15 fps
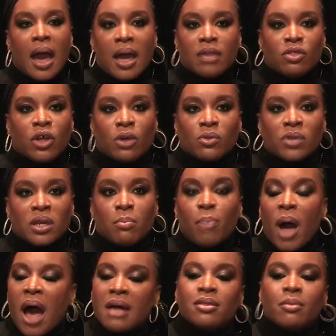there's an
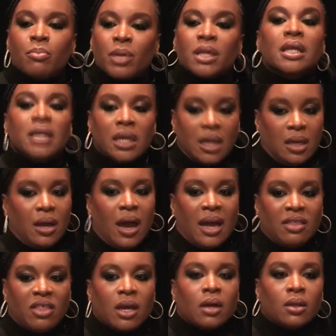impossibility, I
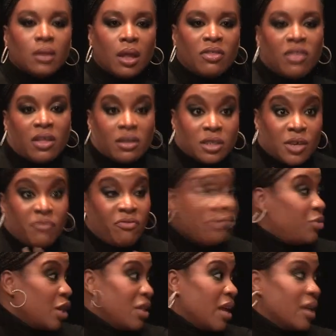think, to,
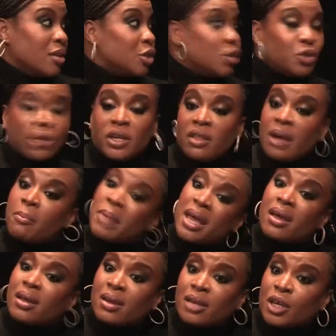to the industry I'm
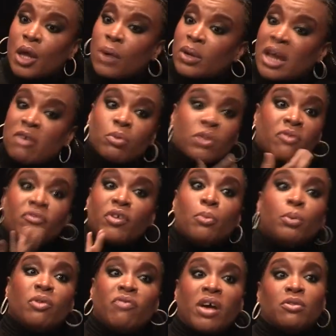in, you know, and I was a
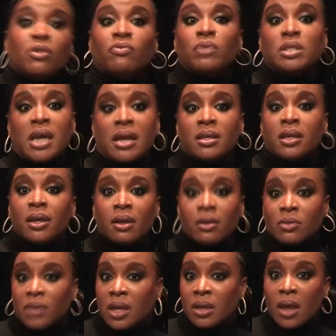film professor for 10
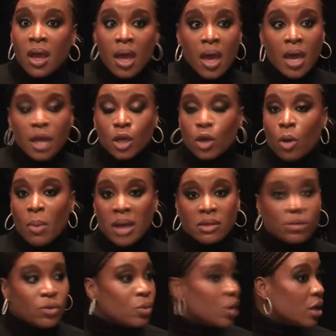years and, you know, my
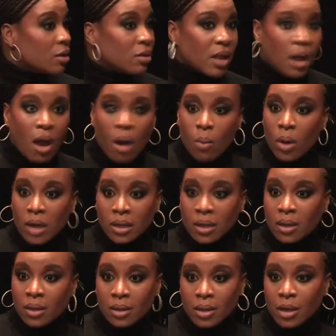students, they all want
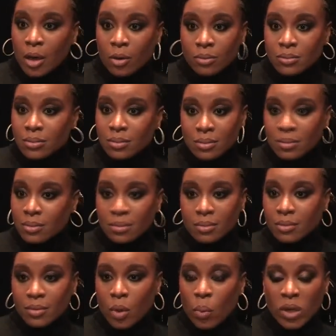to, you know,
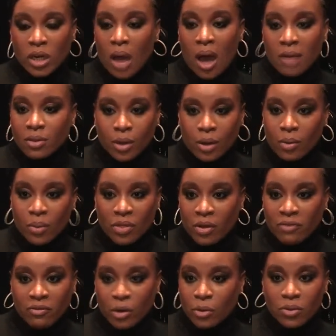win an Oscar with
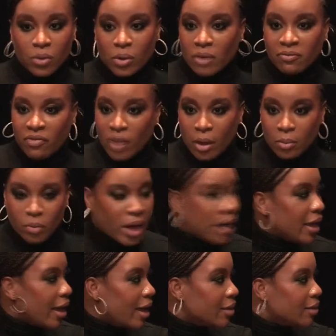their first student film,
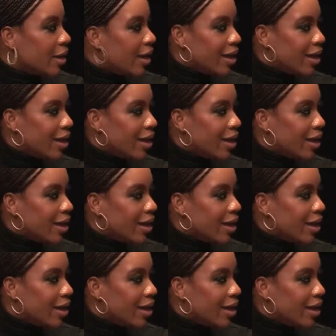right? And